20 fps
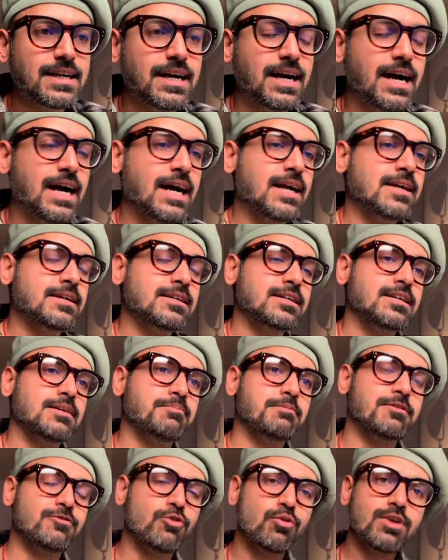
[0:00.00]
And
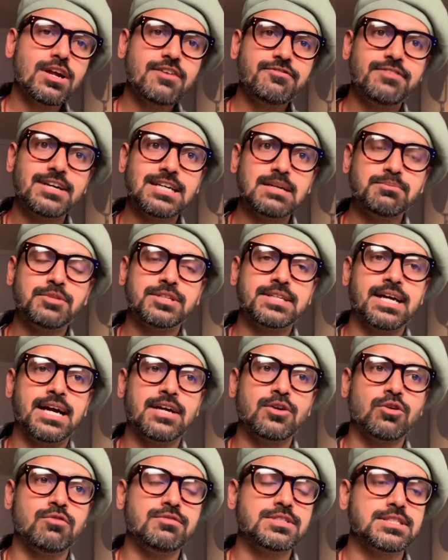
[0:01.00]
before I filled up the
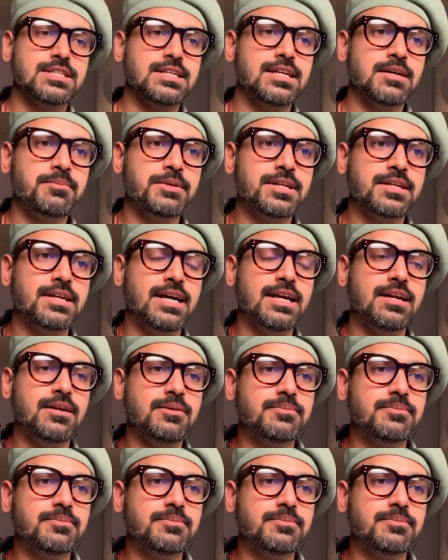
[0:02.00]
tank, obviously, I mean, I